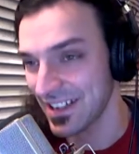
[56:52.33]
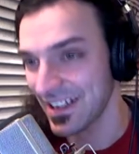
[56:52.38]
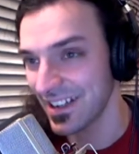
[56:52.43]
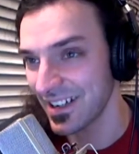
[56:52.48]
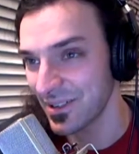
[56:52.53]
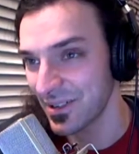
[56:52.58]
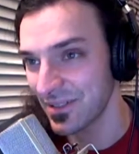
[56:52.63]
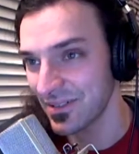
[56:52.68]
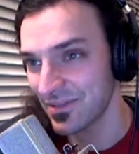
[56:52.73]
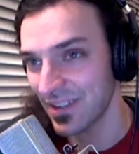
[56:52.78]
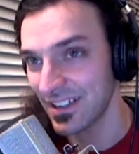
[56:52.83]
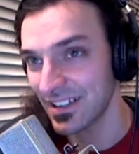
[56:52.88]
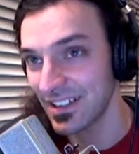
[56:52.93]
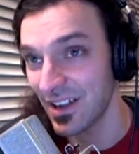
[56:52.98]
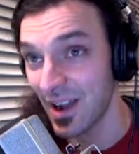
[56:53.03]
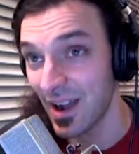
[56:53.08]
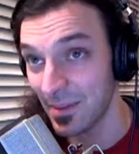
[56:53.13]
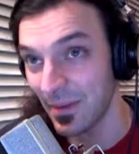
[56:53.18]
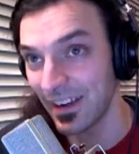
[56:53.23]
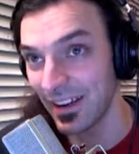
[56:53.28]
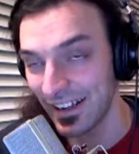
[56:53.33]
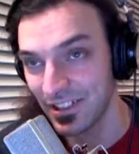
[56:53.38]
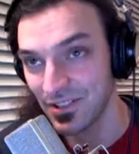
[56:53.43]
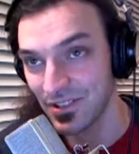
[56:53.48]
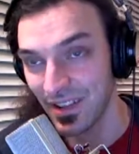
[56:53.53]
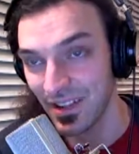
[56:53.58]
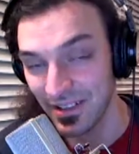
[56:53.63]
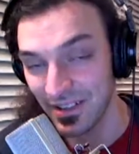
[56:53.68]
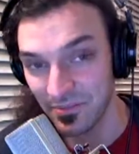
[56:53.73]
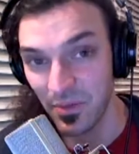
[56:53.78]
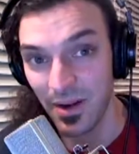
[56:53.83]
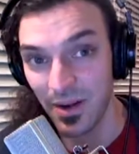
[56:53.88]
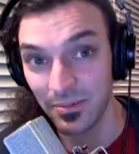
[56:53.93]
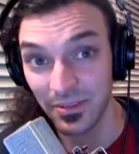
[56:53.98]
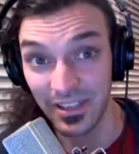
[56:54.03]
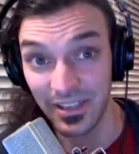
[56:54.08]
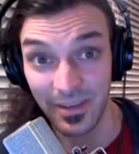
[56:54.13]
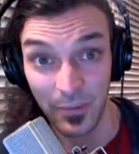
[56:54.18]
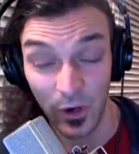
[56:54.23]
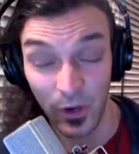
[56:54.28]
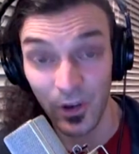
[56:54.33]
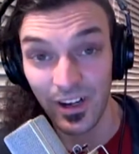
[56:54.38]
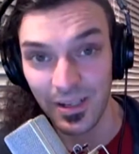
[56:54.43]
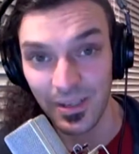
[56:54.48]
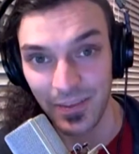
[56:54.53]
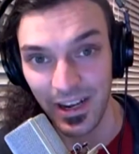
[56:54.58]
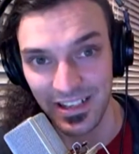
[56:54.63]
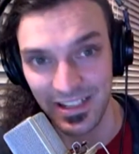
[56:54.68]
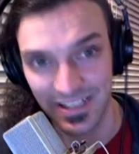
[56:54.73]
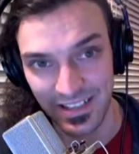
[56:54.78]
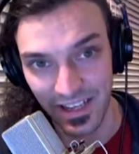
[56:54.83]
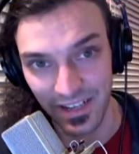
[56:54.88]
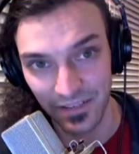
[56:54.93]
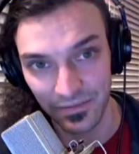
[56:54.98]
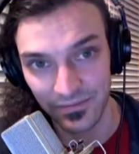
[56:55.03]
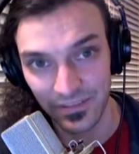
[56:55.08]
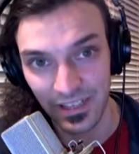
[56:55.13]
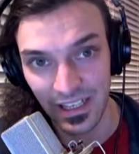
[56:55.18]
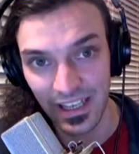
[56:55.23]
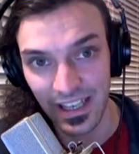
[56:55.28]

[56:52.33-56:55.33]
oh, if you know, I might actually, I probably am hurting myself